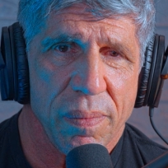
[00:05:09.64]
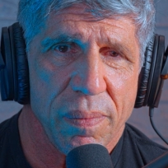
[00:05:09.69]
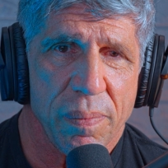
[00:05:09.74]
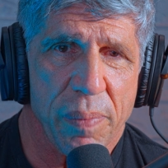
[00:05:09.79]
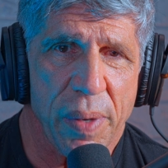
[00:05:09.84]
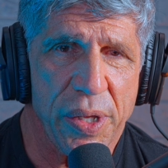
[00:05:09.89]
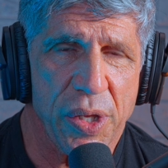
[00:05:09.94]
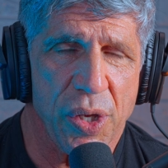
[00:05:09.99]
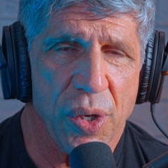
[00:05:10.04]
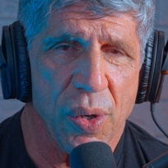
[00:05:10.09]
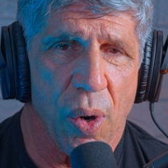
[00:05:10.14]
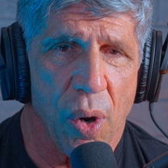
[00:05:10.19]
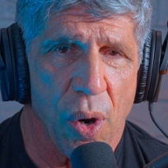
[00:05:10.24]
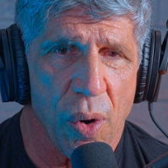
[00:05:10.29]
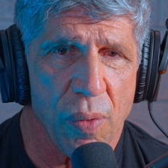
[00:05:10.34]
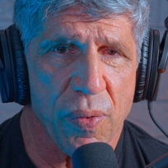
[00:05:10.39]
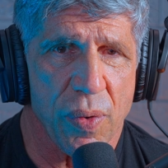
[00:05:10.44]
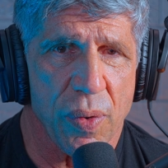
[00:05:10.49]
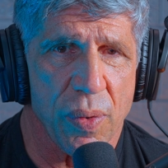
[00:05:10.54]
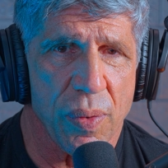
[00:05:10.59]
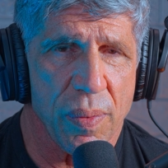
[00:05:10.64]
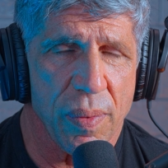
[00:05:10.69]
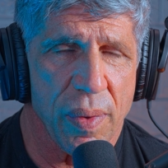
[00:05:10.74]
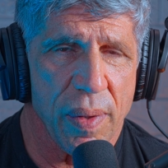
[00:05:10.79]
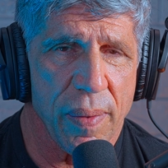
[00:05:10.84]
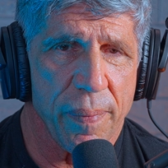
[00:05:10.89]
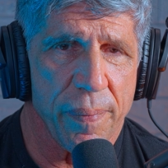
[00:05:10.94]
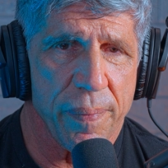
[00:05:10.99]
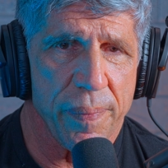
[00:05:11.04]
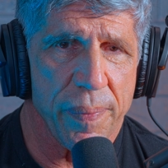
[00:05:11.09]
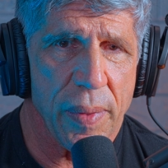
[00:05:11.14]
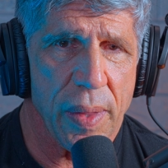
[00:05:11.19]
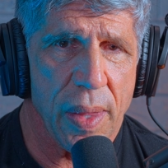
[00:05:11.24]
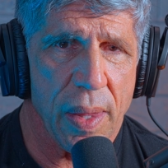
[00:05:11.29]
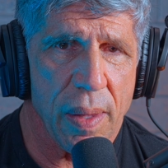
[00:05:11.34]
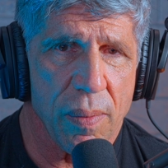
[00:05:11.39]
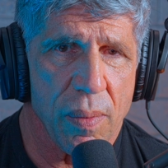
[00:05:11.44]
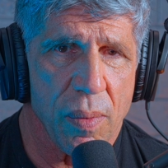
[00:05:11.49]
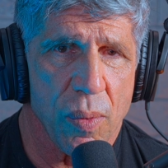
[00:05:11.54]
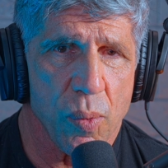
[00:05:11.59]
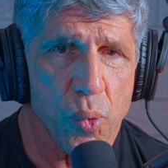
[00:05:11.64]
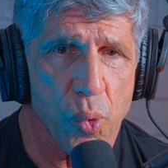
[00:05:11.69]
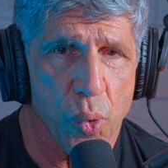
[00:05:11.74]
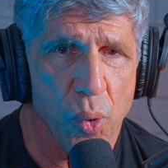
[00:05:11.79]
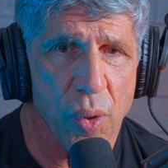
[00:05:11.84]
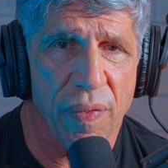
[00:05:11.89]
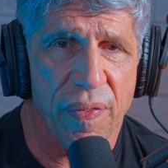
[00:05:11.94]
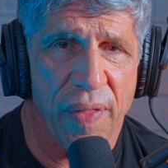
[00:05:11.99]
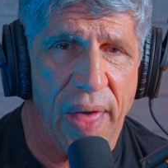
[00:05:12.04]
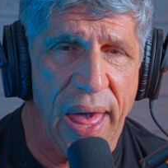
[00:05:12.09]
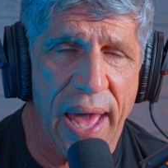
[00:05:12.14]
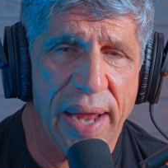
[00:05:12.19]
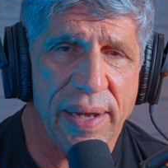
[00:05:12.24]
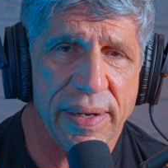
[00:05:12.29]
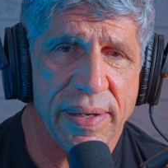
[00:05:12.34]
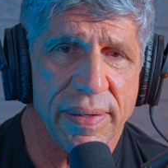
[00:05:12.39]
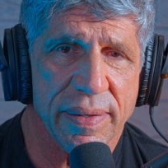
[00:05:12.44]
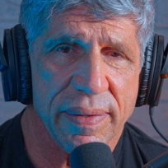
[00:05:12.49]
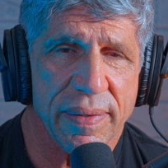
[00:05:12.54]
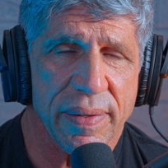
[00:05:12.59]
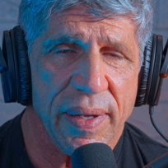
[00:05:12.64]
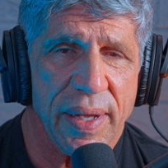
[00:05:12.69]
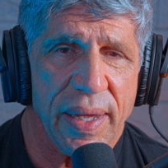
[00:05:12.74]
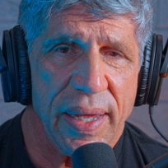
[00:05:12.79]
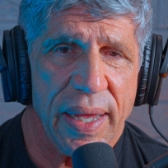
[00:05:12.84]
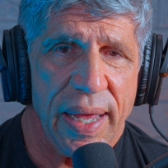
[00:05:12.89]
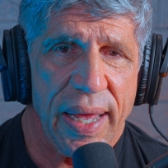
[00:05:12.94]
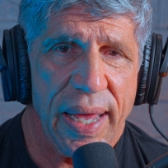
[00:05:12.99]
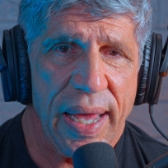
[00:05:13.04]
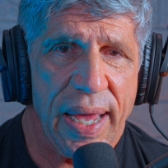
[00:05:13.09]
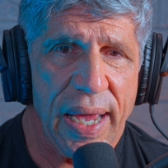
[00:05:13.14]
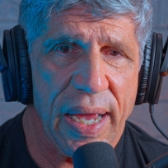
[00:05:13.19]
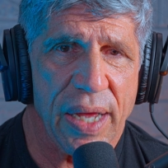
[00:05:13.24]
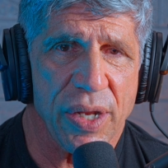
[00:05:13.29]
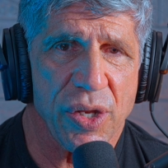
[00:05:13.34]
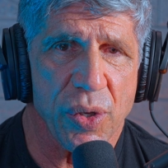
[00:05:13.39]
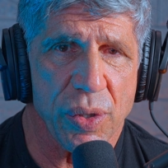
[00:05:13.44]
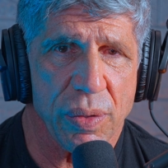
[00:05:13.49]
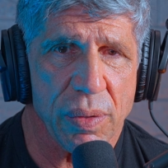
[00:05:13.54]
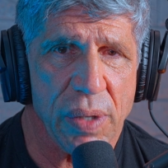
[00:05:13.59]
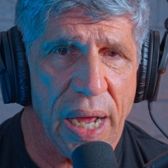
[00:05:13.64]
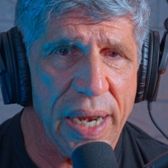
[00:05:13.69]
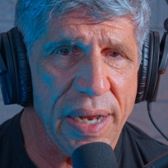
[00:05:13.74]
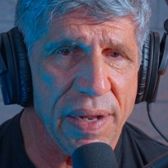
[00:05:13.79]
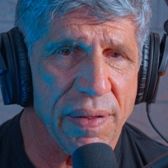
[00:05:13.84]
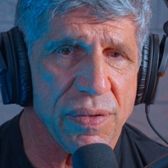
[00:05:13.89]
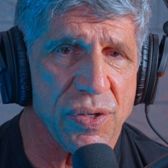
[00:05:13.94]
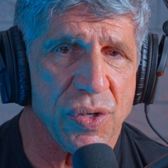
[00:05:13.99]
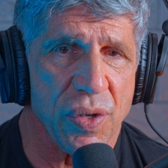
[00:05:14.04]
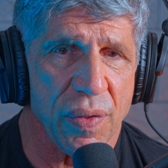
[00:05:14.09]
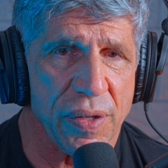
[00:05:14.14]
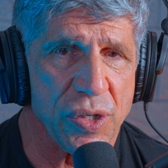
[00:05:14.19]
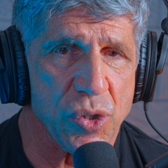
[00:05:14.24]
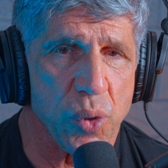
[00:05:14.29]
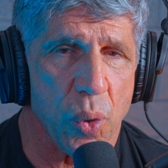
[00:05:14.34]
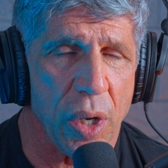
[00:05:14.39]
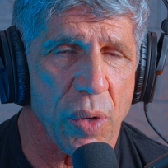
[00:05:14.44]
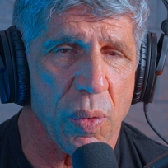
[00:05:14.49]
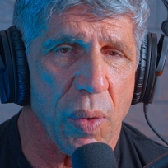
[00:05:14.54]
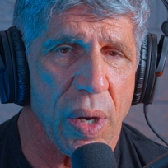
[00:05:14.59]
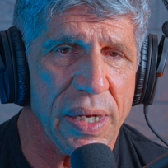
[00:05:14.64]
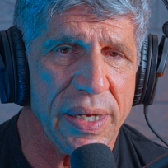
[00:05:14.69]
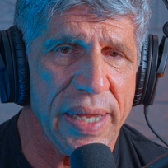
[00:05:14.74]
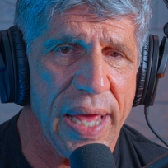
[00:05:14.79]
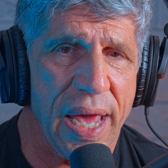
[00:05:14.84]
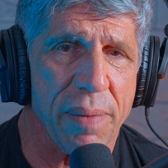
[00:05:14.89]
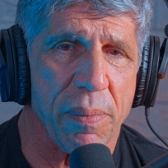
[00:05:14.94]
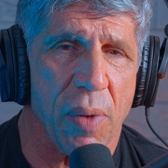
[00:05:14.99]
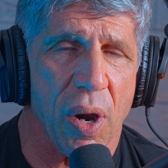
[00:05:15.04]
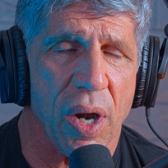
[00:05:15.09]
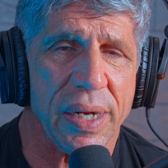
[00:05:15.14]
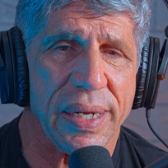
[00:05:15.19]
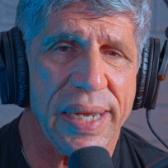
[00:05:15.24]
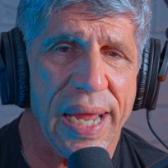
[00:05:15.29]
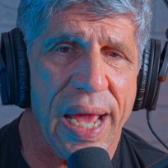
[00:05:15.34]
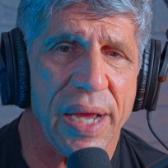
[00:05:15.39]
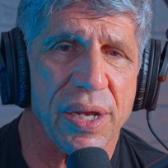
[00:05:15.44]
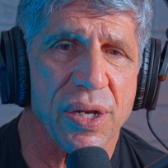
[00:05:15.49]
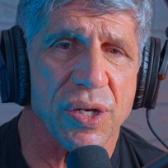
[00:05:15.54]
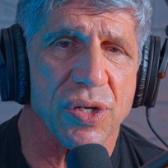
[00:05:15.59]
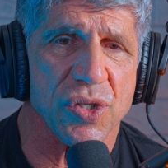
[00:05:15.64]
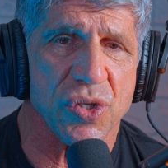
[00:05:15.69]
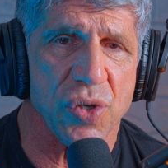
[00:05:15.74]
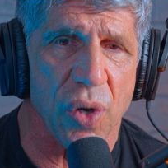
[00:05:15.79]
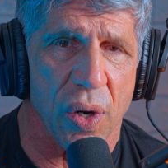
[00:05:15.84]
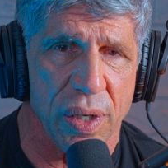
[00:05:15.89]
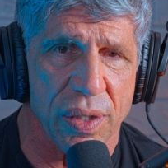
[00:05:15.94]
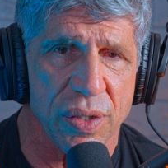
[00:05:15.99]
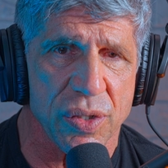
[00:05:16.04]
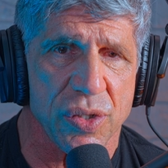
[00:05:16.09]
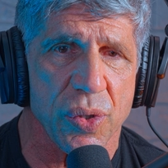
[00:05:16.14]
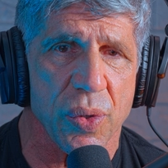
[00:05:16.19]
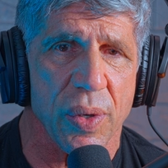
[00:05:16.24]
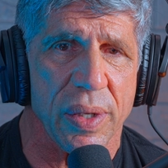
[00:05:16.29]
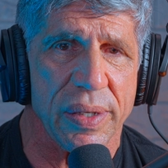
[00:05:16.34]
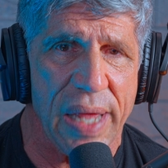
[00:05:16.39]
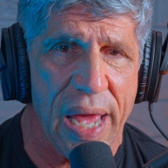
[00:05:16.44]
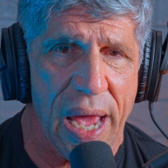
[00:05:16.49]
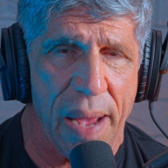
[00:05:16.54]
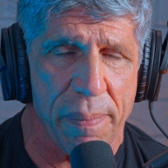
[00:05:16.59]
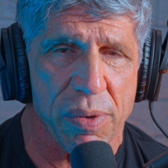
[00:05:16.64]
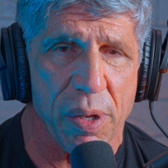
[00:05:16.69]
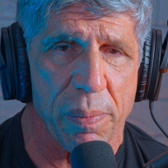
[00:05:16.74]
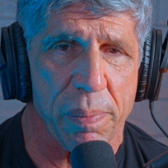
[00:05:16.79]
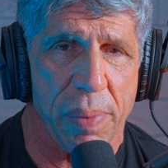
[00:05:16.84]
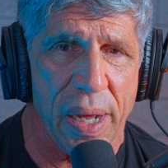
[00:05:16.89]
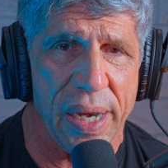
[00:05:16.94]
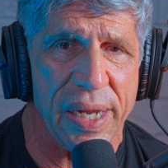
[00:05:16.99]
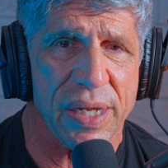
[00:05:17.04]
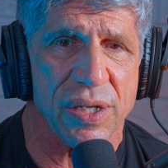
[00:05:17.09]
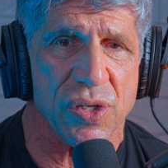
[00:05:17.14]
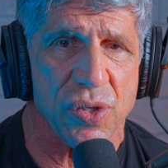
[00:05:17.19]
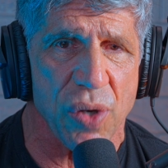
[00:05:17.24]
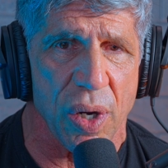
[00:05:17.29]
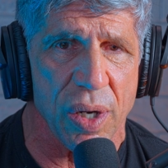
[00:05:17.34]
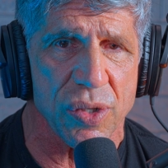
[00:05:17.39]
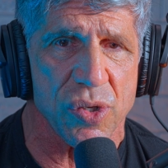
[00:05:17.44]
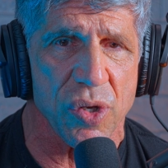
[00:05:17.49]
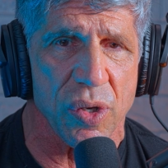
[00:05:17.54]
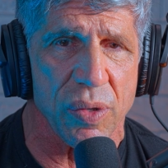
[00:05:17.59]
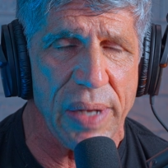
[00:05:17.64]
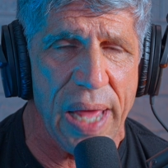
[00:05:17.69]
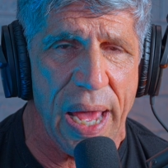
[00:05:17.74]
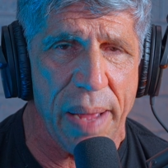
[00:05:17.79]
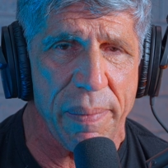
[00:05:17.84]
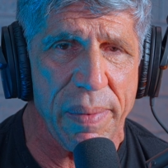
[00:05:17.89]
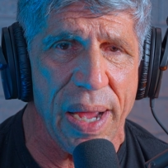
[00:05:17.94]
But you overruled that, and you got into the 21-day mark, now you're starting to adapt. The body is starting to adapt.